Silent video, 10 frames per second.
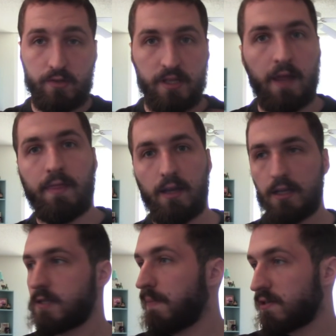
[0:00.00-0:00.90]
nothing.
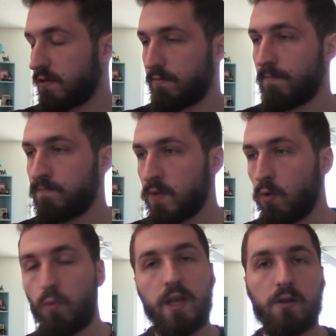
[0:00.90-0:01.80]
It's a bunch of
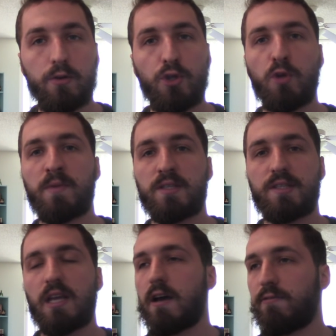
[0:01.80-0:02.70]
weird human
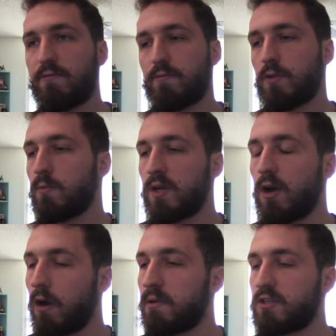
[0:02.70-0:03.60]
stuff, human
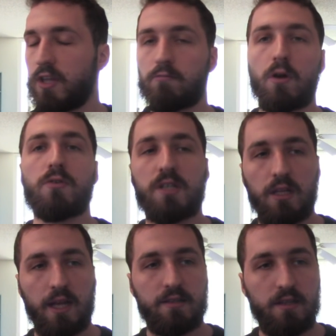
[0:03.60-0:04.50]
garbage that Rose
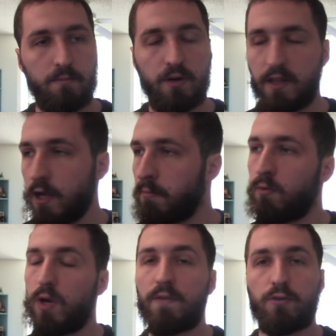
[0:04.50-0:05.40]
collected and put in there, but
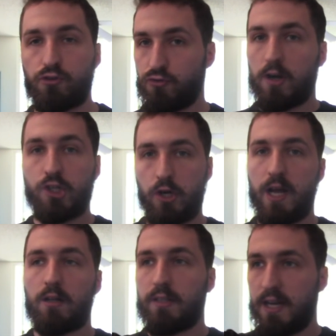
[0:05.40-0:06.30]
whatever structure
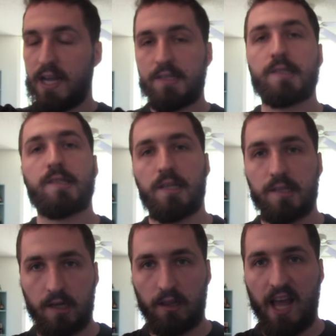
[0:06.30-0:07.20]
held it has since
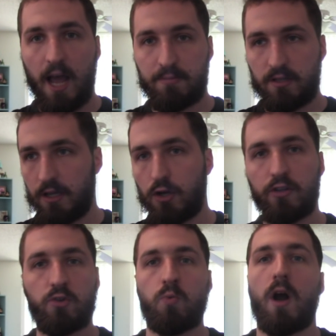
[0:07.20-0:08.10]
collapsed. They could
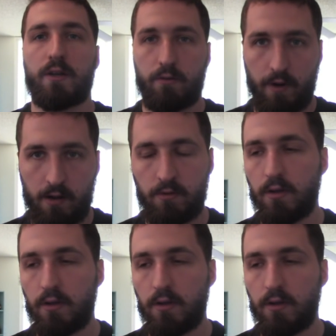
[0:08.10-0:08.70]
have just walked around.